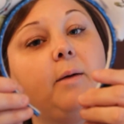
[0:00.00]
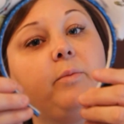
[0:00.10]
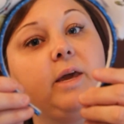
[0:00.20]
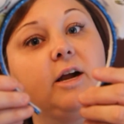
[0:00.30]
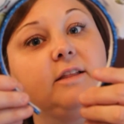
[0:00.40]

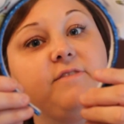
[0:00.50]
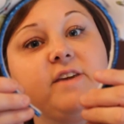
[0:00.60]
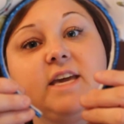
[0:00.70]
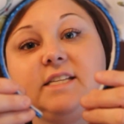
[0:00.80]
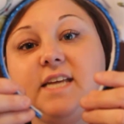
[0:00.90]
We are
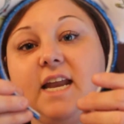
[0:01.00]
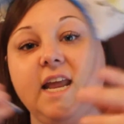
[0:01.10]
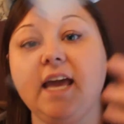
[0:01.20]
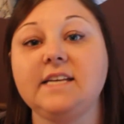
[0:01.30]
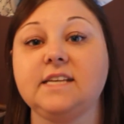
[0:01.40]
leaving in 10
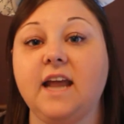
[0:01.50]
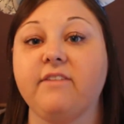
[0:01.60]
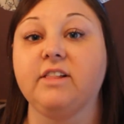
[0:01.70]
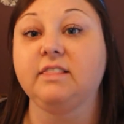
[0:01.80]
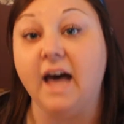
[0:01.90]
days and
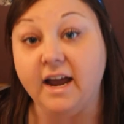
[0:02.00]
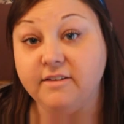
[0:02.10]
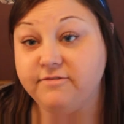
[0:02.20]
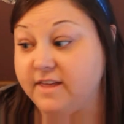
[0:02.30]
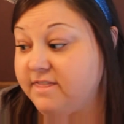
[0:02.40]
have a lot
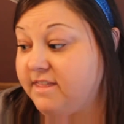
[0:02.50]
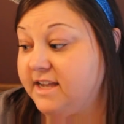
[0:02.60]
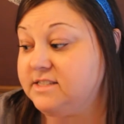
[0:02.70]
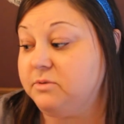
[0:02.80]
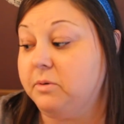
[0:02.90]
of fun
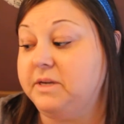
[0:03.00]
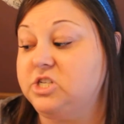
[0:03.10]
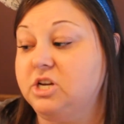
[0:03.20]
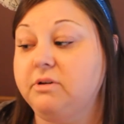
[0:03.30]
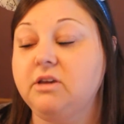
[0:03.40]
things that we'll be
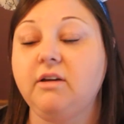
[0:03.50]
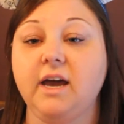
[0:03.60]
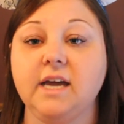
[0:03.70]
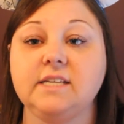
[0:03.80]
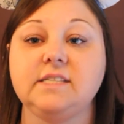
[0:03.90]
showing you
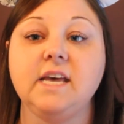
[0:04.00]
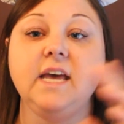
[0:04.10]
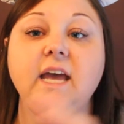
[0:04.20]
guys.